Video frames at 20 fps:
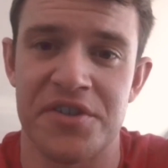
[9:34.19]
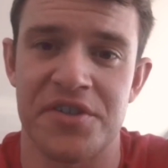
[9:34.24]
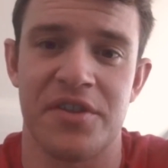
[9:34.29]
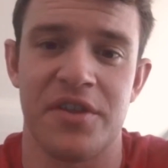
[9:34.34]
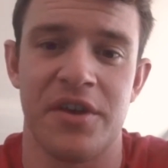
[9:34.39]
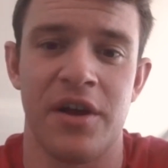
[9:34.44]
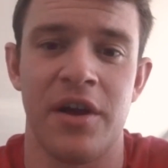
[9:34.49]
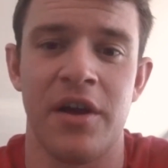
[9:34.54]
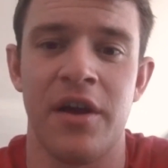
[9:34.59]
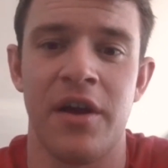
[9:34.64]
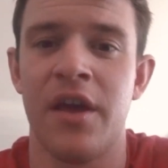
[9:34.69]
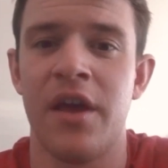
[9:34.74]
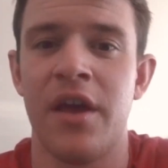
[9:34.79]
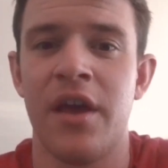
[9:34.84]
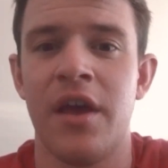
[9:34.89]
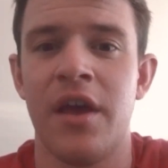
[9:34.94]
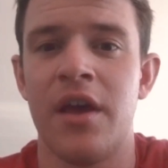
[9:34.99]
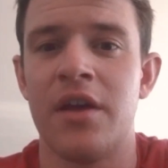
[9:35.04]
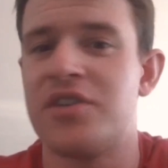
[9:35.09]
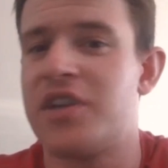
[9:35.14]
and to mm-hmm. their
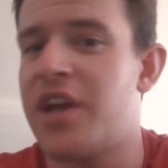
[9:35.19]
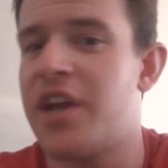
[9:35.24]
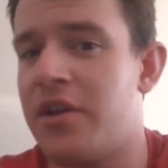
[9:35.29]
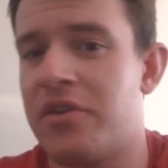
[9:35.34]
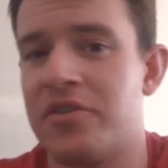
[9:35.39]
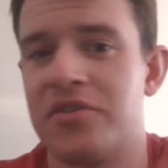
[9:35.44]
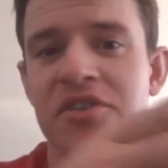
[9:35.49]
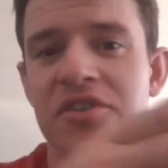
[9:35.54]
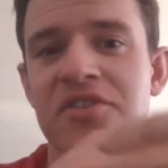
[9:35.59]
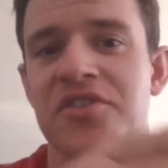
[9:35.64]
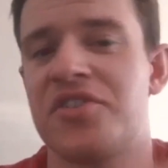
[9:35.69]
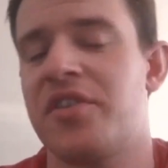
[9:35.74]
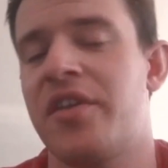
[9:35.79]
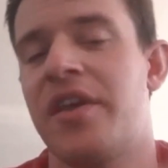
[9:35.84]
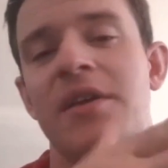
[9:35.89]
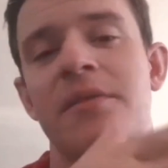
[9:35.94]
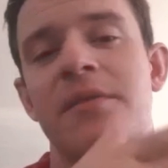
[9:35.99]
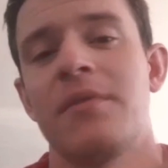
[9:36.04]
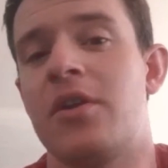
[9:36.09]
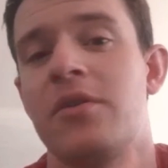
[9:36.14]
challenges. So
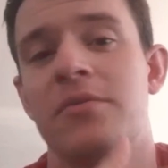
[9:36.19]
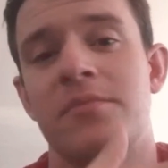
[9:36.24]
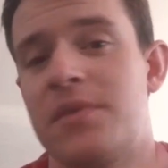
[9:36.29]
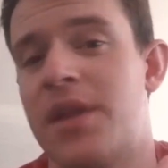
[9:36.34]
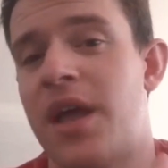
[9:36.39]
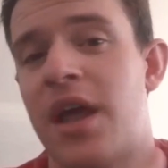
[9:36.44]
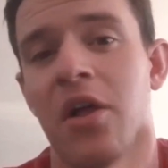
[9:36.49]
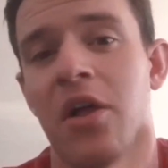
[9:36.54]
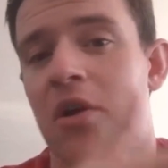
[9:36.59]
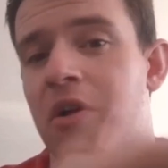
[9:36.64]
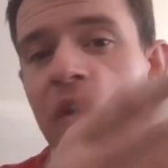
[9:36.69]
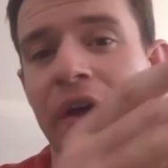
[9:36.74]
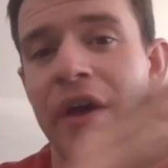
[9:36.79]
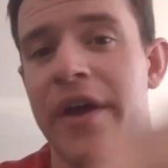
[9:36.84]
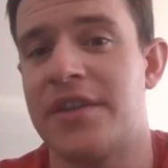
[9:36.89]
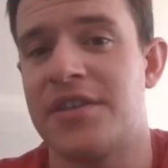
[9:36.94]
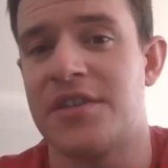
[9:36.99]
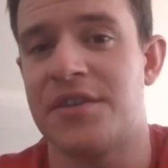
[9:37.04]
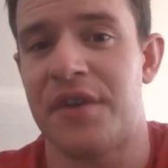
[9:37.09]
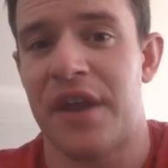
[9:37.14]
like you know, not all
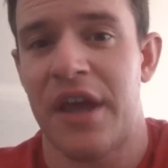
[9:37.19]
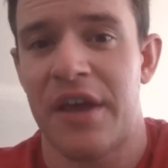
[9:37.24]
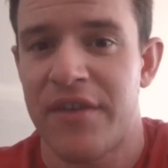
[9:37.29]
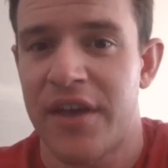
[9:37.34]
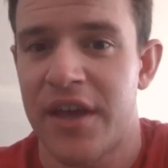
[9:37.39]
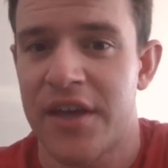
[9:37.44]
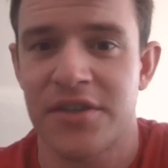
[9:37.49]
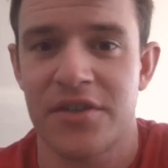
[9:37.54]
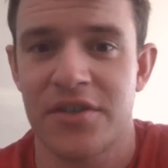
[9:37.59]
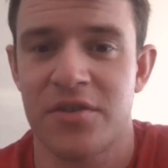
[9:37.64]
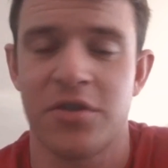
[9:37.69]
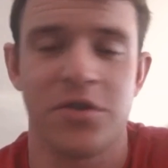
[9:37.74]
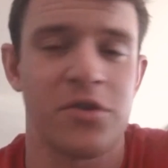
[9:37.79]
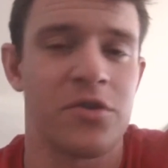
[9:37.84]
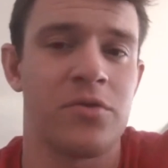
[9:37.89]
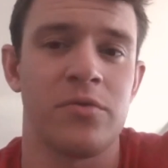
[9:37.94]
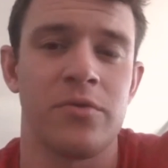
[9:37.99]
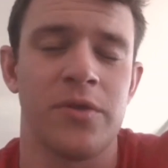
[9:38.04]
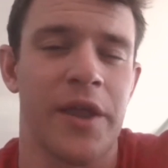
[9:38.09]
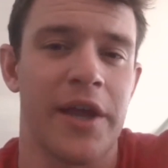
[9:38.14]
clients even have access
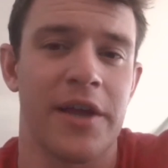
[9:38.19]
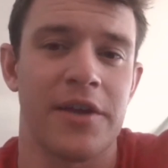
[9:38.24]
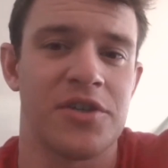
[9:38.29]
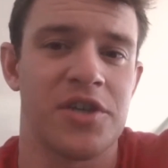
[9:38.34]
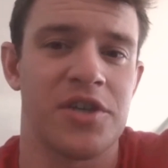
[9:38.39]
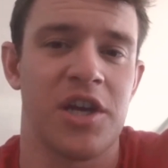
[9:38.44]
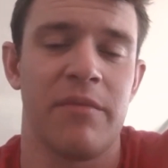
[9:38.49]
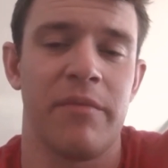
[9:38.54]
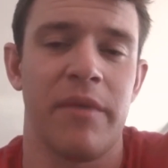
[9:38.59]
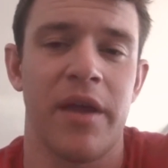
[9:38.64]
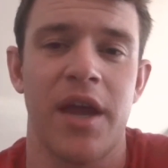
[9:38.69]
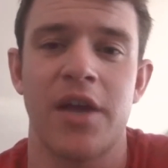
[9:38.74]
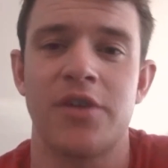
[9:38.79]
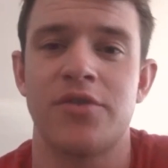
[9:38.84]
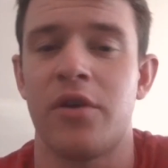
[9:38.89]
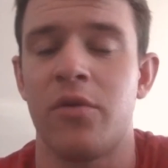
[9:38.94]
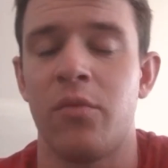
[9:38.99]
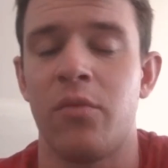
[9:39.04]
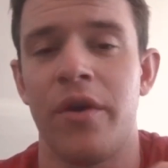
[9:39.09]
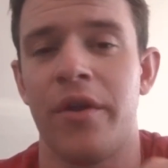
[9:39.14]
to like a gym. Like I
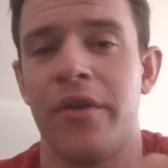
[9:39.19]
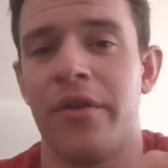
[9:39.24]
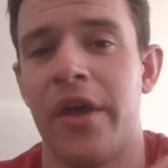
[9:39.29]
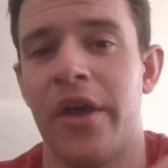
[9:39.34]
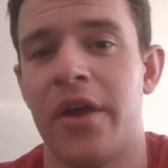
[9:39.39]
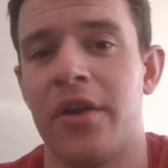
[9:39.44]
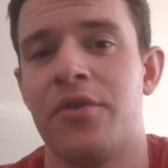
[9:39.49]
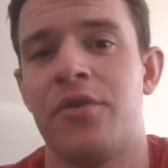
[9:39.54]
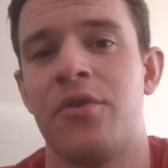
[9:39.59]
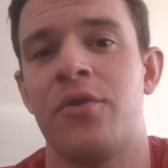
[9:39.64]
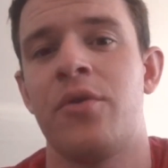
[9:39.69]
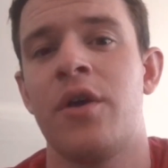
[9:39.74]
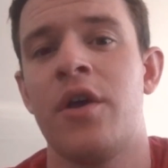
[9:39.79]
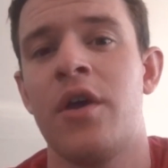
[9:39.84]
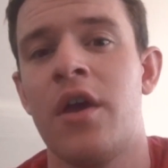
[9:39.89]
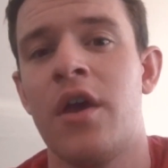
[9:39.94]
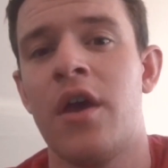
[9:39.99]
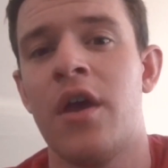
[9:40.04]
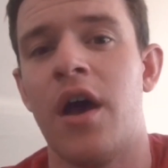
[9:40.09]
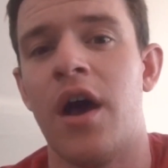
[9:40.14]
trained one client who
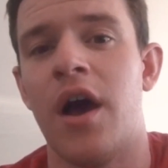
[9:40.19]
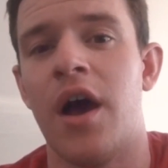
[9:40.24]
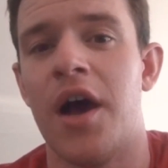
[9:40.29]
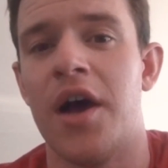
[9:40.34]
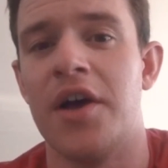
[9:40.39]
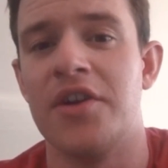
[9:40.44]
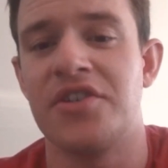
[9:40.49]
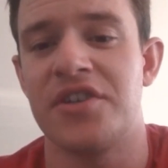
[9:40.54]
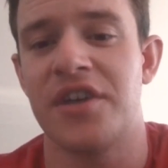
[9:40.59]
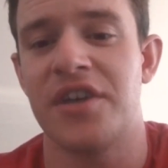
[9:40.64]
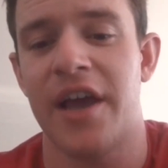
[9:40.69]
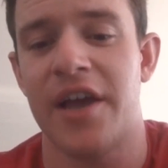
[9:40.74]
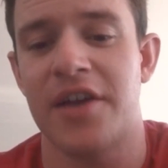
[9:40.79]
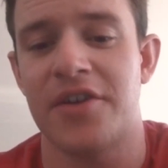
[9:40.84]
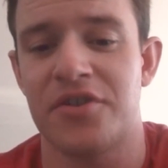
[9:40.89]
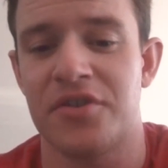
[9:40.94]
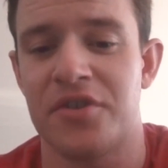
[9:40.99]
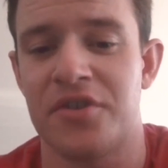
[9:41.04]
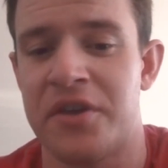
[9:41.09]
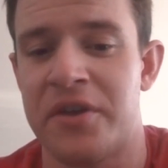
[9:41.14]
uh, she
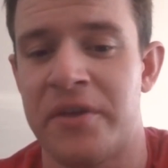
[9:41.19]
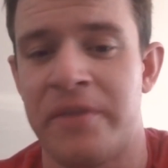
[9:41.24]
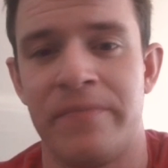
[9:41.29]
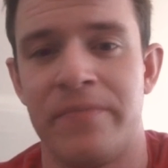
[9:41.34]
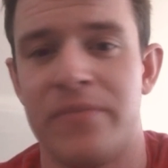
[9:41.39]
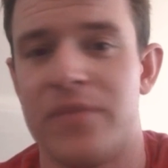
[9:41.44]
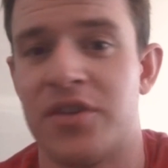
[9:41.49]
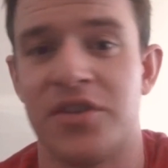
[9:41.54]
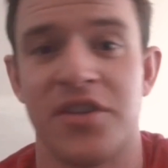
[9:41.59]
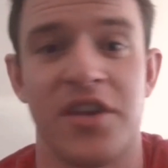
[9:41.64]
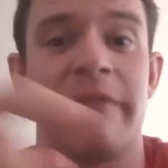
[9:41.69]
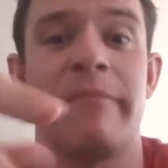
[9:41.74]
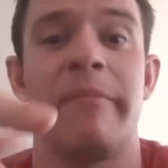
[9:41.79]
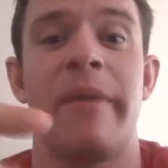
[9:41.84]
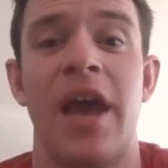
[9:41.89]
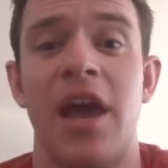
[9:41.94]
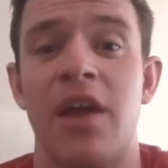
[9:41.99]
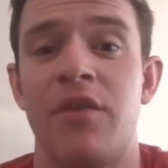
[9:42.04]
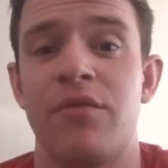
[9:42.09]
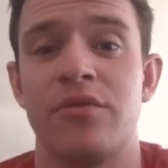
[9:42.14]
actually does like a
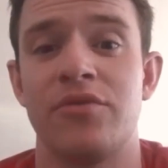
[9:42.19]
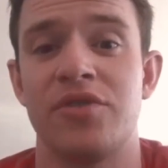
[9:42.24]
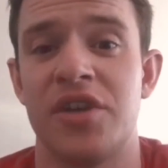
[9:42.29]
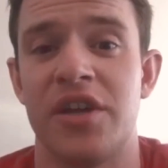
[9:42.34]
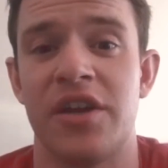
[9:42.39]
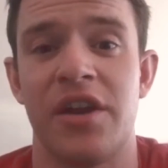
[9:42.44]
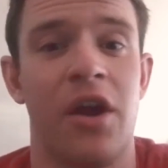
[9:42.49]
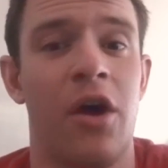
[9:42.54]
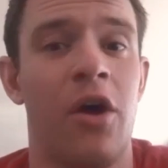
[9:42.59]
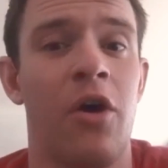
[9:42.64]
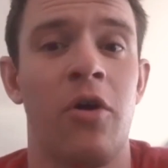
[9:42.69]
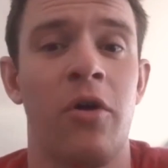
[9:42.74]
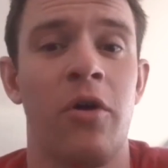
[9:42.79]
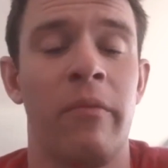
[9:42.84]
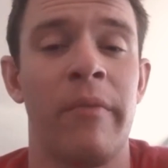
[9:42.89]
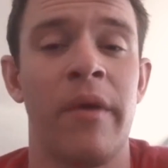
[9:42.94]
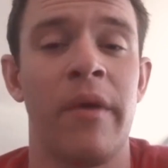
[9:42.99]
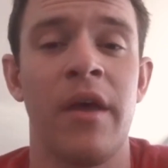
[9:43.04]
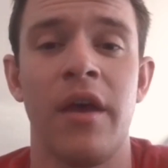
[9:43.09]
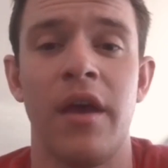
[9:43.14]
band routine at
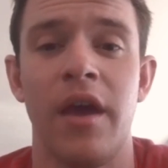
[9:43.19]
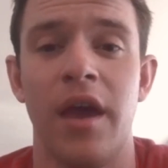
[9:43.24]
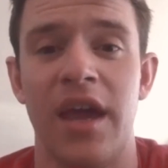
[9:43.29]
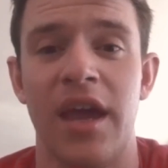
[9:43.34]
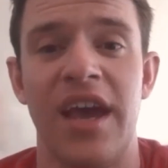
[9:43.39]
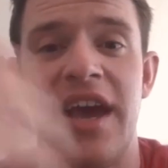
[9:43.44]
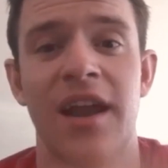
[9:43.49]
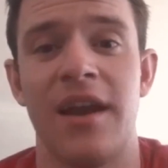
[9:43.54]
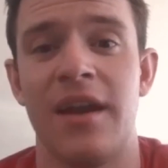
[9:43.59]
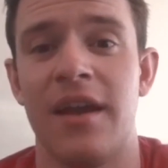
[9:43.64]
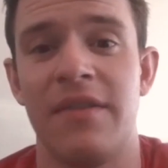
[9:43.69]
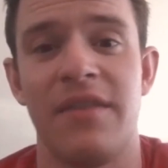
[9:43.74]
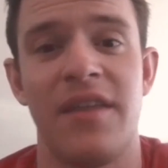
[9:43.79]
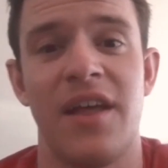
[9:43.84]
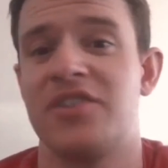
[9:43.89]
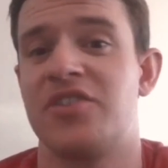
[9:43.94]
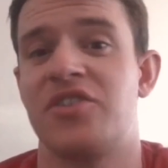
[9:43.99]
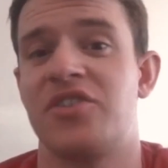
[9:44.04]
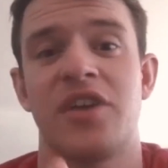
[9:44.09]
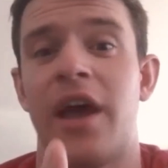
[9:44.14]
home, and and
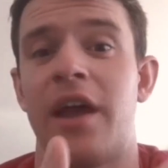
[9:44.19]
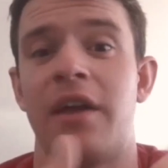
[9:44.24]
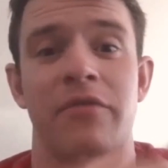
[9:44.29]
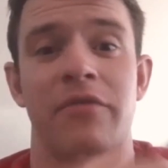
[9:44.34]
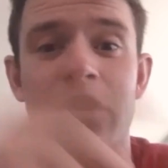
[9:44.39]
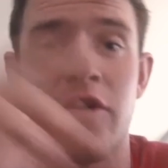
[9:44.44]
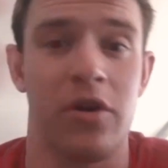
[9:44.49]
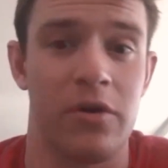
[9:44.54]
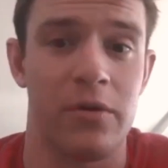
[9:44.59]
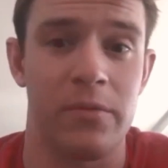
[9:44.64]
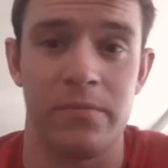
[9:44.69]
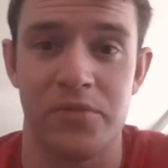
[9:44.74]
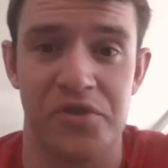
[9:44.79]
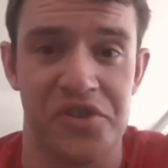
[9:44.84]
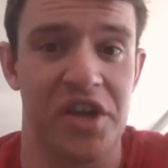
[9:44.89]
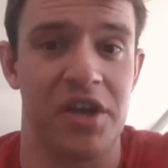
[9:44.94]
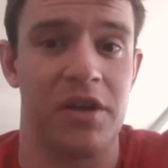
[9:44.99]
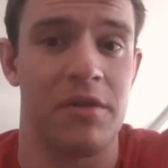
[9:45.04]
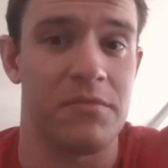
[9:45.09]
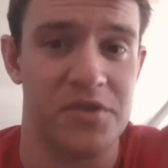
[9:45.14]
that's kind of her
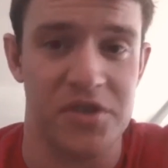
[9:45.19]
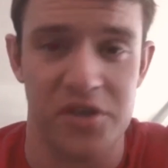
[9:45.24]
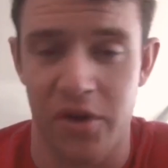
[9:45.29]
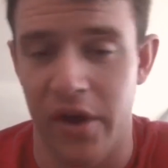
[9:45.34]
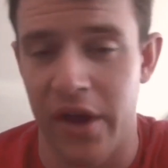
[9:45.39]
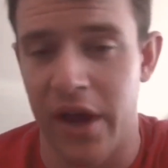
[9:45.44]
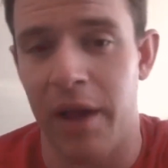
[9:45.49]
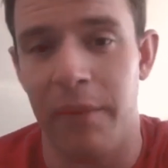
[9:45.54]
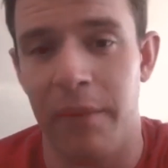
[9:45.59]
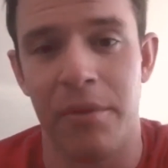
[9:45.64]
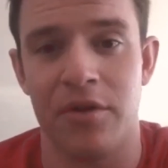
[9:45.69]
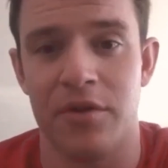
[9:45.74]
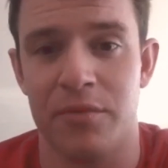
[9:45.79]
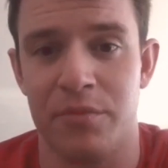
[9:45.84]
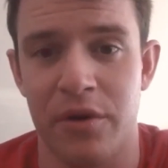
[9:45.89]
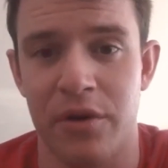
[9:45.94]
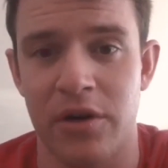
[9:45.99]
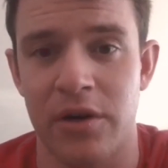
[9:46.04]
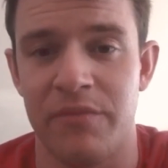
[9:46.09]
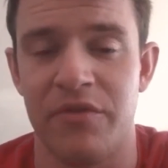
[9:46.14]
gym. So I, I built a
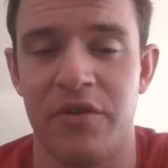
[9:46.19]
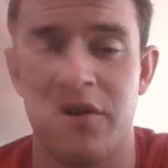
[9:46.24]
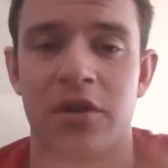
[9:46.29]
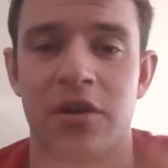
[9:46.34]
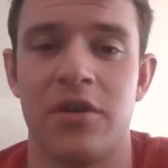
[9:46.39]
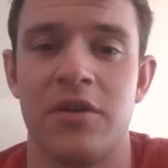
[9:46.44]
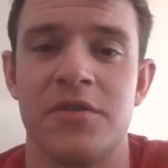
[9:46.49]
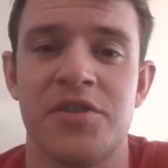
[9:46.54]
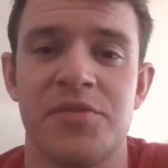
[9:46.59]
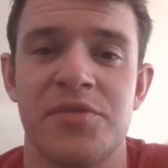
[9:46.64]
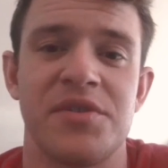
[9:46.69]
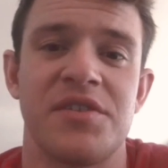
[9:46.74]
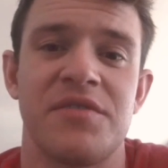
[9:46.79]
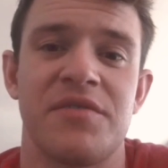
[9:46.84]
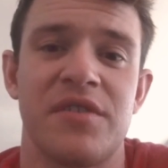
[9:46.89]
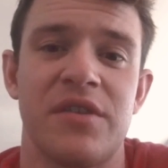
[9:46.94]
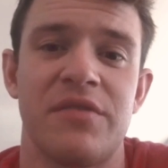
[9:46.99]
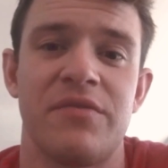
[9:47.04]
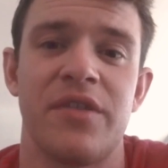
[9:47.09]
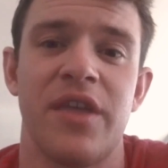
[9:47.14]
program for her
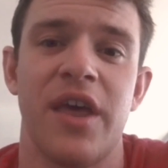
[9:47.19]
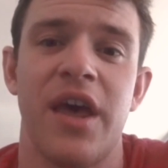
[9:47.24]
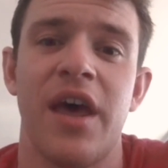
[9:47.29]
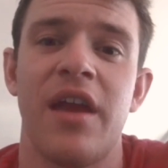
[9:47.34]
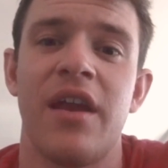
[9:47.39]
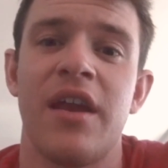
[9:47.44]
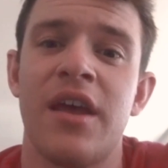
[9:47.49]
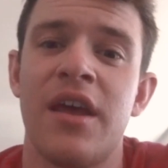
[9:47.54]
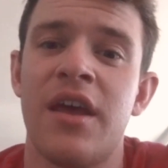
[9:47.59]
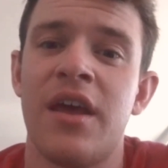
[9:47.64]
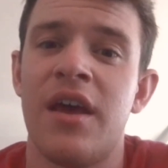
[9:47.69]
specifically for that.